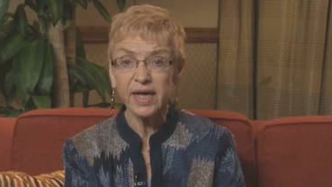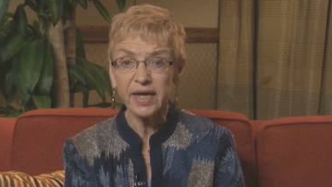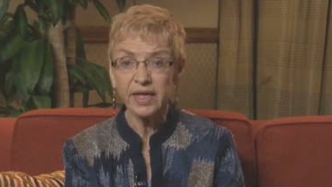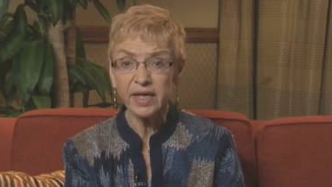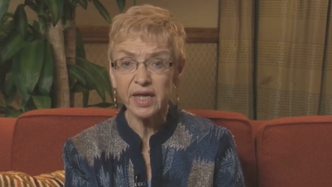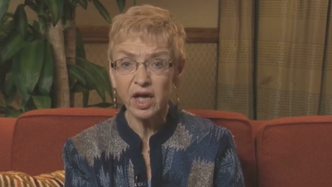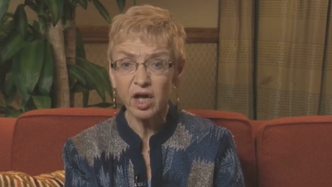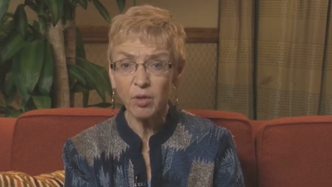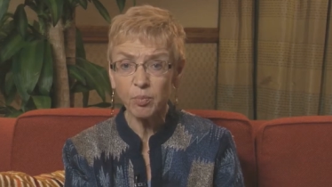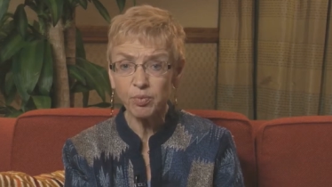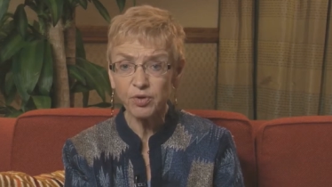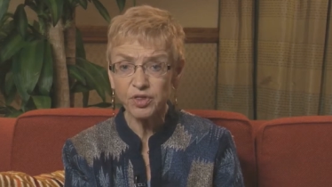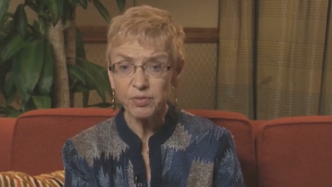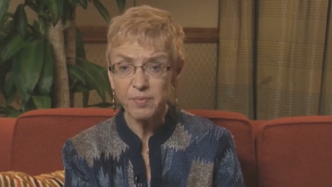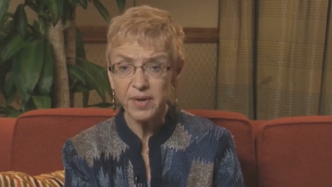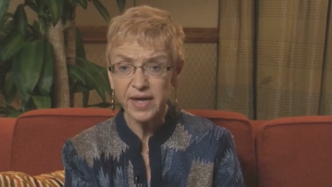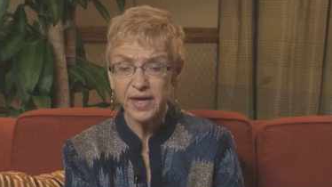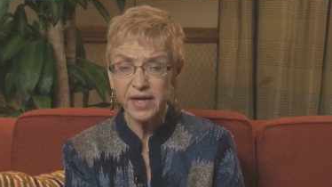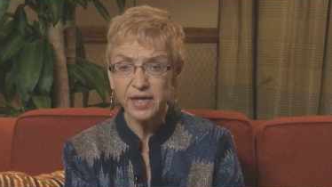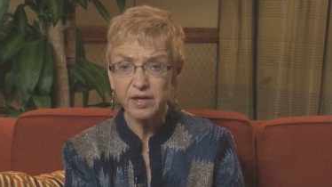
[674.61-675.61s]
and help with
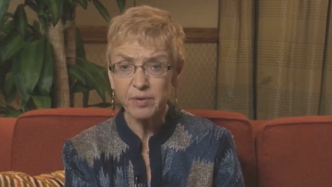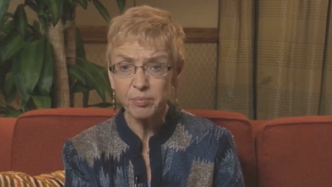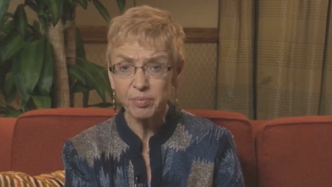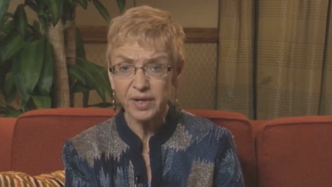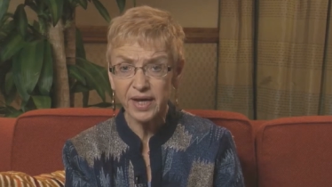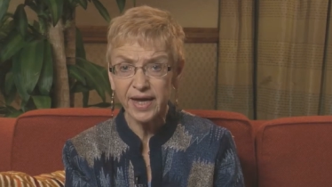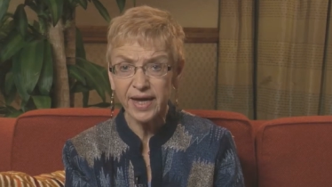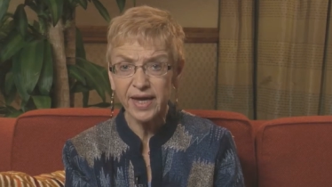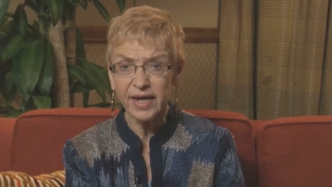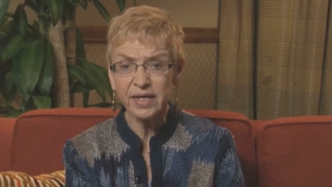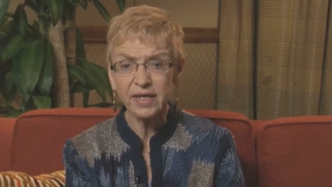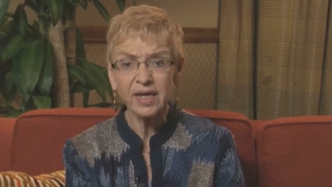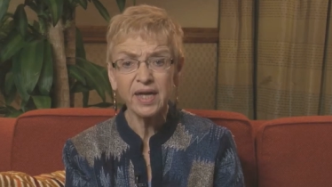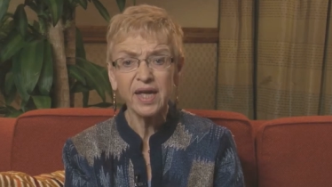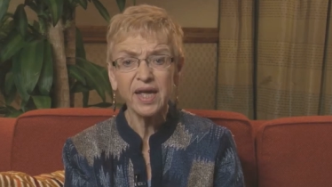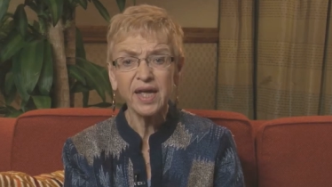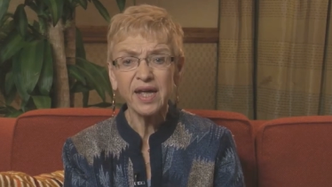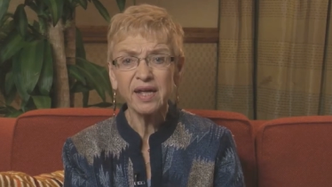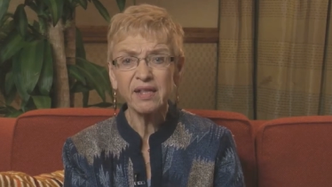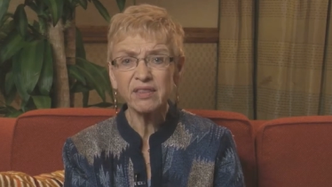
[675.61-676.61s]
making a plan,
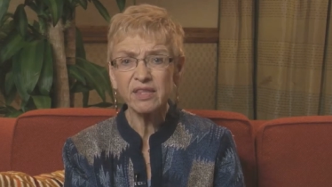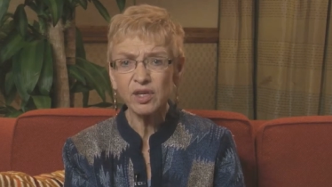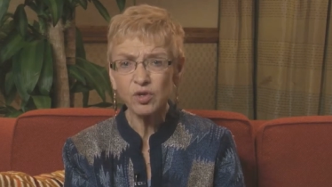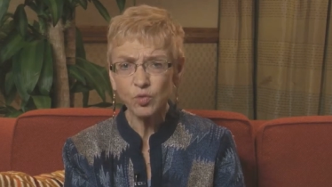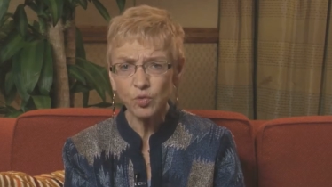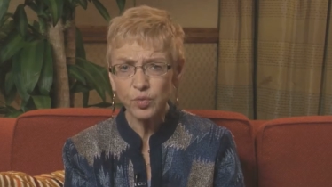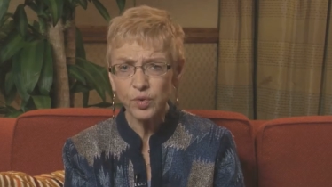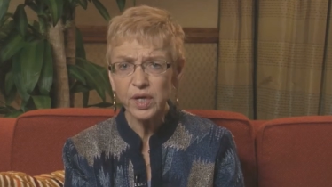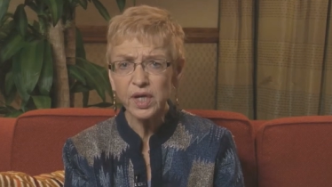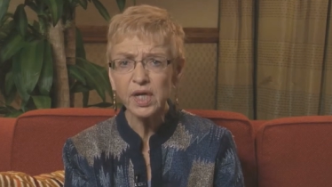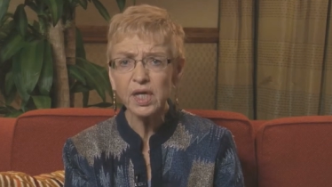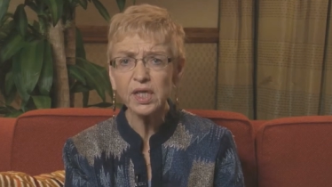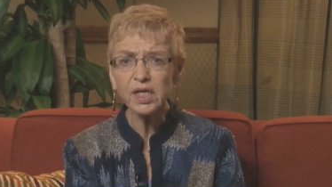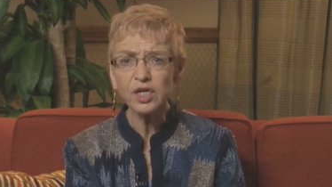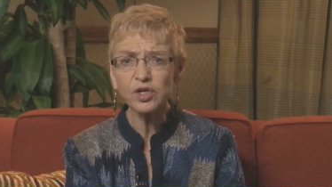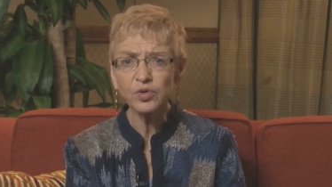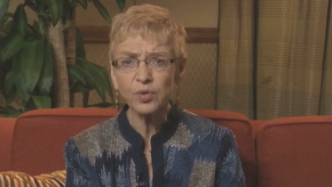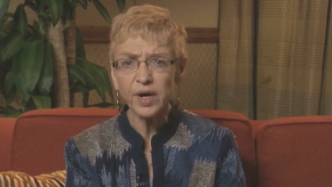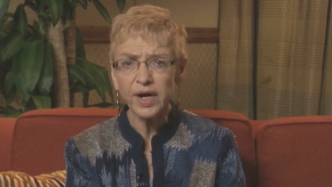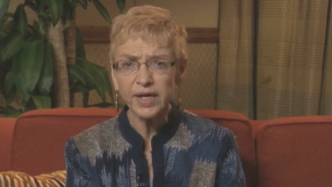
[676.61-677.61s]
and then
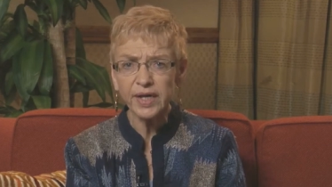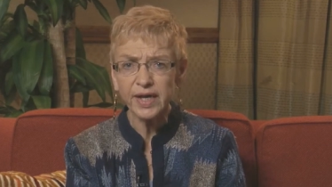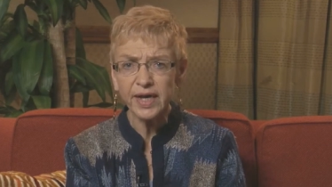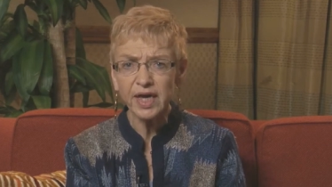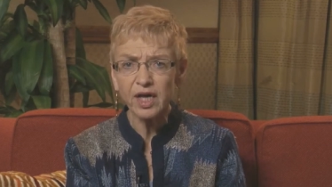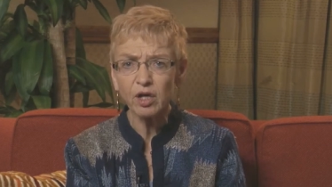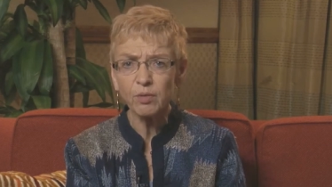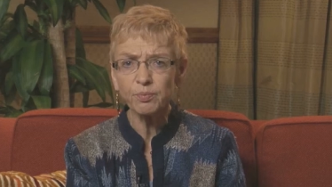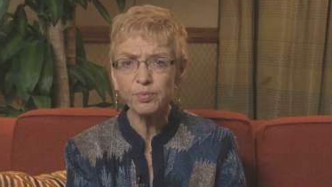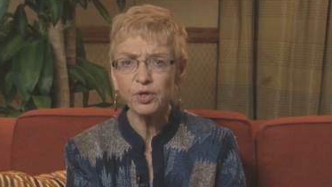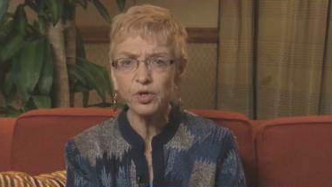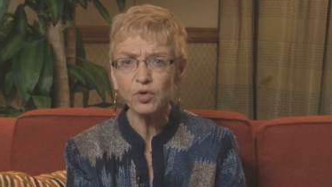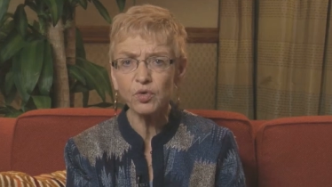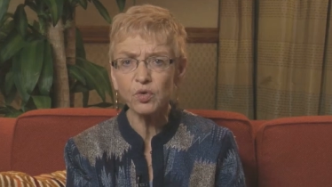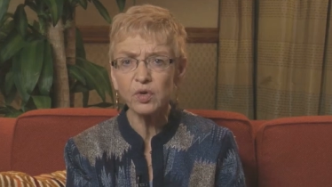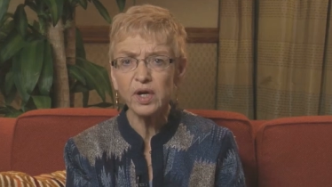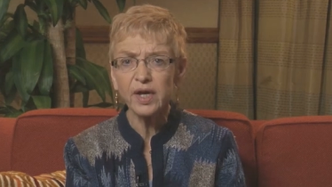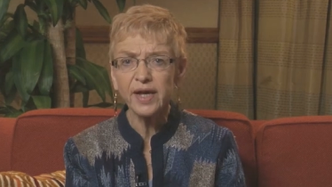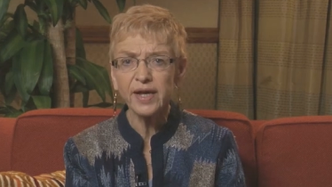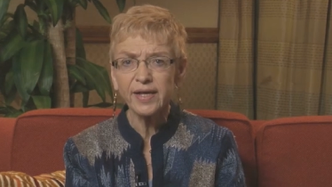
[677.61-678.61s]
really try to help you